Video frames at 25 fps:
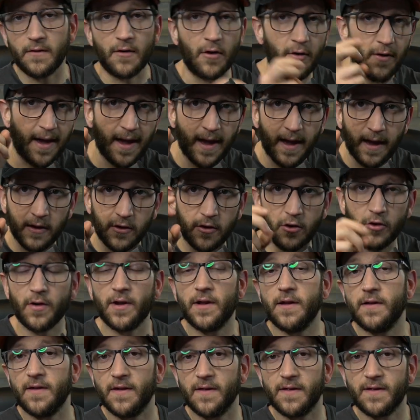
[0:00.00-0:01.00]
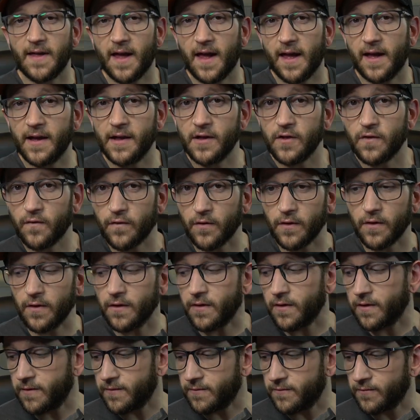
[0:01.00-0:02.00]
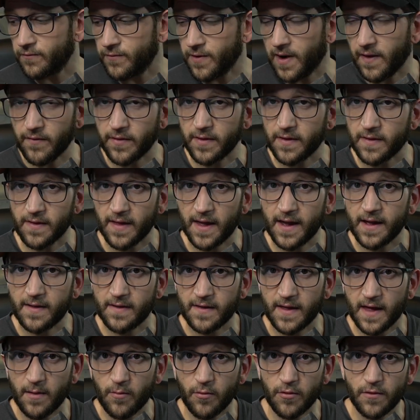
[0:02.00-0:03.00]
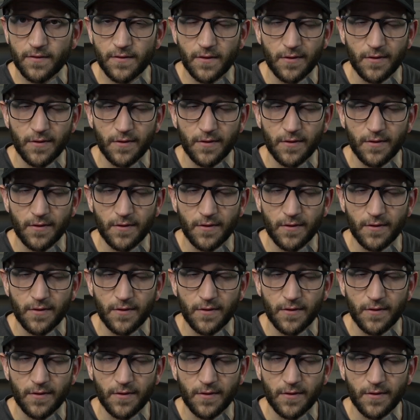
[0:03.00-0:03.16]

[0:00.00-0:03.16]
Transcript: you know, accurate designs for Revan's lightsaber,